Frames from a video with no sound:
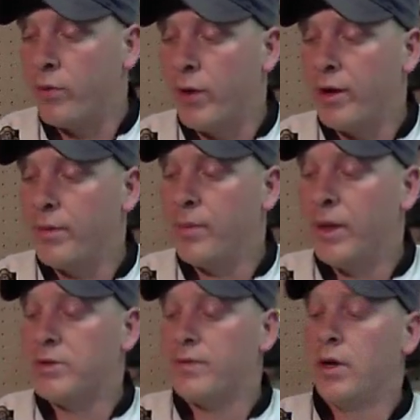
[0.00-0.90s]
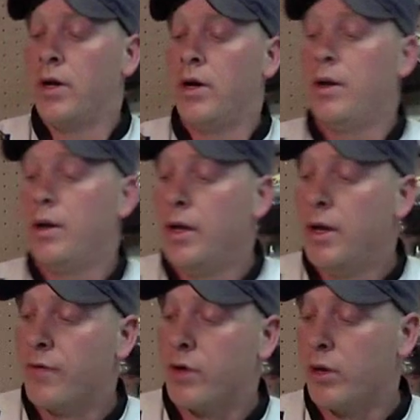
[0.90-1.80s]
Great baits for
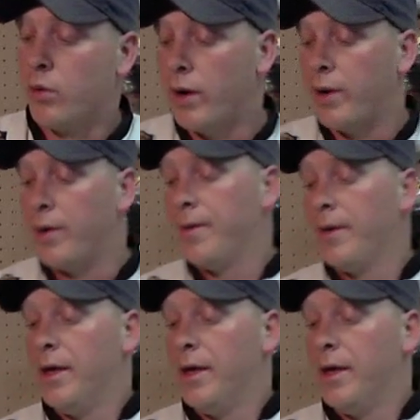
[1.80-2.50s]
clear water.